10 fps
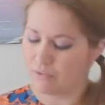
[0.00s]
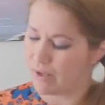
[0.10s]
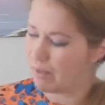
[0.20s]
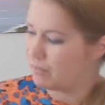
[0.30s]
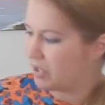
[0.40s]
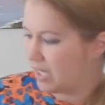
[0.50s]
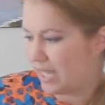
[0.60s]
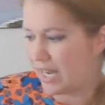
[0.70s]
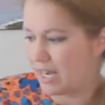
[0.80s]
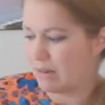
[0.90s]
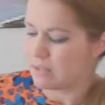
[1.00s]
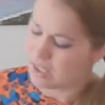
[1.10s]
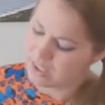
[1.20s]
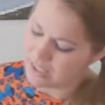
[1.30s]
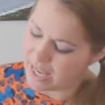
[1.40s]
If I'm looking at it,
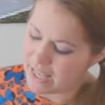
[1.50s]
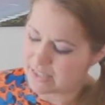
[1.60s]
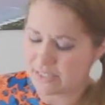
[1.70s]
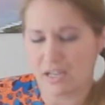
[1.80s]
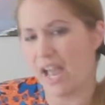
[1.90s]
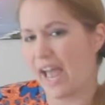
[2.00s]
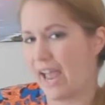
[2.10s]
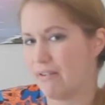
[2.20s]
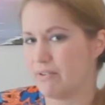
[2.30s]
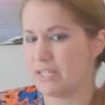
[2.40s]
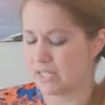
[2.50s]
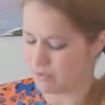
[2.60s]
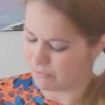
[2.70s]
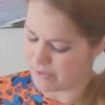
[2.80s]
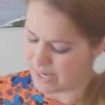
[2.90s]
yes, every
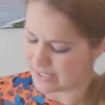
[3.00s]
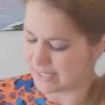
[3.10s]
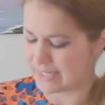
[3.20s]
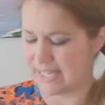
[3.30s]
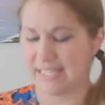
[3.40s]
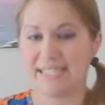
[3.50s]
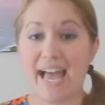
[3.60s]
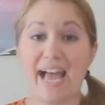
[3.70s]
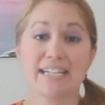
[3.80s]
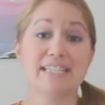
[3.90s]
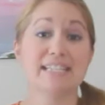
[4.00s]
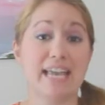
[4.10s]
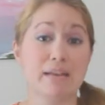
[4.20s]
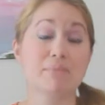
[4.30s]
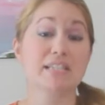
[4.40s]
single face is the exact
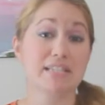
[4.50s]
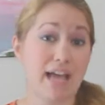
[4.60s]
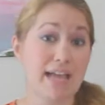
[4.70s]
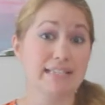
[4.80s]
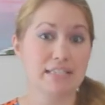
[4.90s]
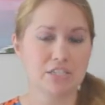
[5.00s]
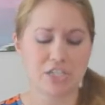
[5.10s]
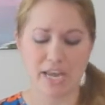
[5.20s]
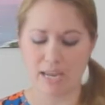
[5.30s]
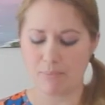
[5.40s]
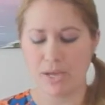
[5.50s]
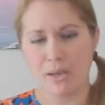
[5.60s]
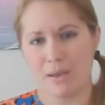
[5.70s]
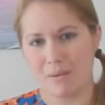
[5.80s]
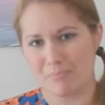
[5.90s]
same size and shape,
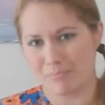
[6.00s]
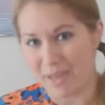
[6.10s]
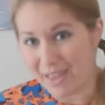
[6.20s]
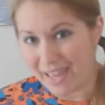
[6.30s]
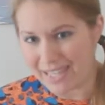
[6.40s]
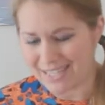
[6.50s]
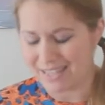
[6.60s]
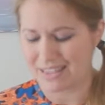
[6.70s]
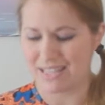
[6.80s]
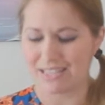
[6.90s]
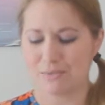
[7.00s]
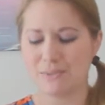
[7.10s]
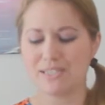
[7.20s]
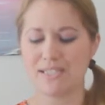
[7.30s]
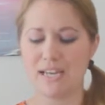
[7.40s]
but this
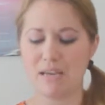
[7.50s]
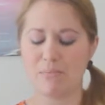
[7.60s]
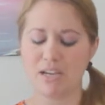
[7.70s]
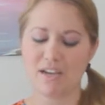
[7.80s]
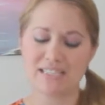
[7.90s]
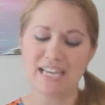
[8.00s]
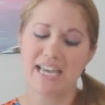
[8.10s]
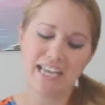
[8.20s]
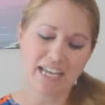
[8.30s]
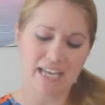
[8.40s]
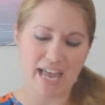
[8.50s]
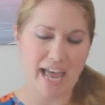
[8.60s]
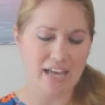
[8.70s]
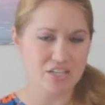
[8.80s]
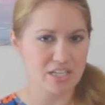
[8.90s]
one's neat because it
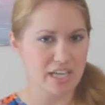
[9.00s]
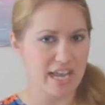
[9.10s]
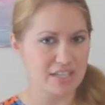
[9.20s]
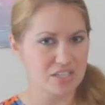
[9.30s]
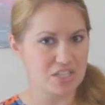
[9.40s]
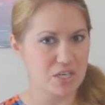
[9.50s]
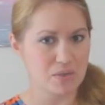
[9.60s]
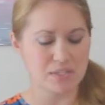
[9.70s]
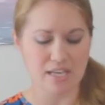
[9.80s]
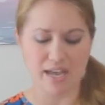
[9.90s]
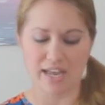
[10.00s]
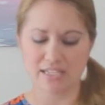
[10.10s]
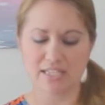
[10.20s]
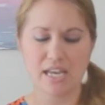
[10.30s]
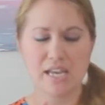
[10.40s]
actually has two
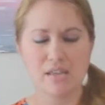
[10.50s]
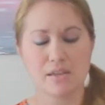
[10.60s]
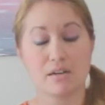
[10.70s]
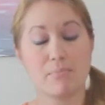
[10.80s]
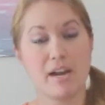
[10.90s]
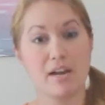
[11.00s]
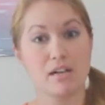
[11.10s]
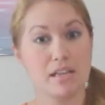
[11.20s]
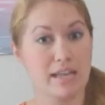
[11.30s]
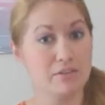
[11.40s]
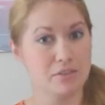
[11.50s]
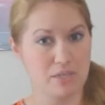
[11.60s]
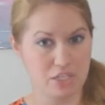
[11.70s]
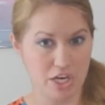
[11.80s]
sides that are parallel to each